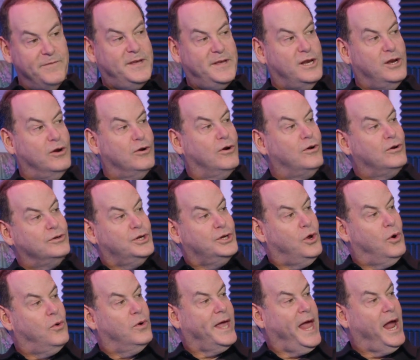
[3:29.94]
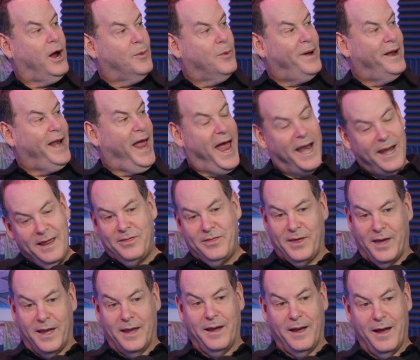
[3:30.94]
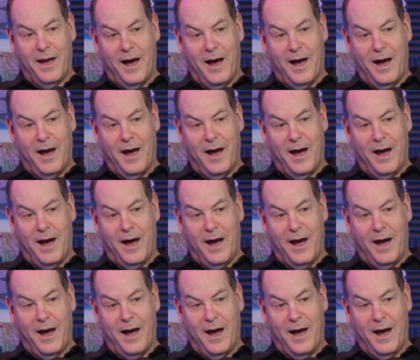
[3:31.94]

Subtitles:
15-year-old, you don't care about anything